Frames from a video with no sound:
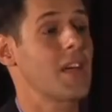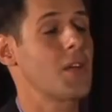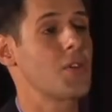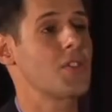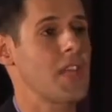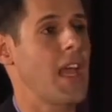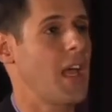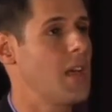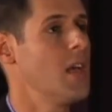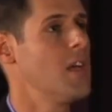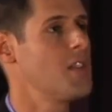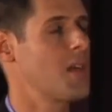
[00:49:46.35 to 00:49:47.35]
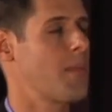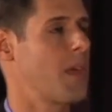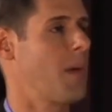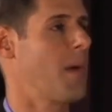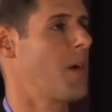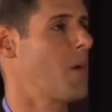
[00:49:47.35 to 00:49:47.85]
understand
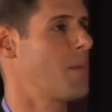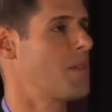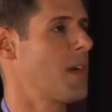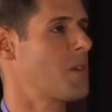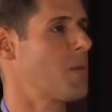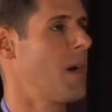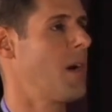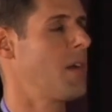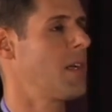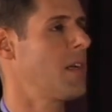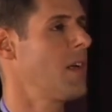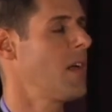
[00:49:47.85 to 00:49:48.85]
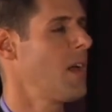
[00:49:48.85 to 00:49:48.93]
something about homosexuality,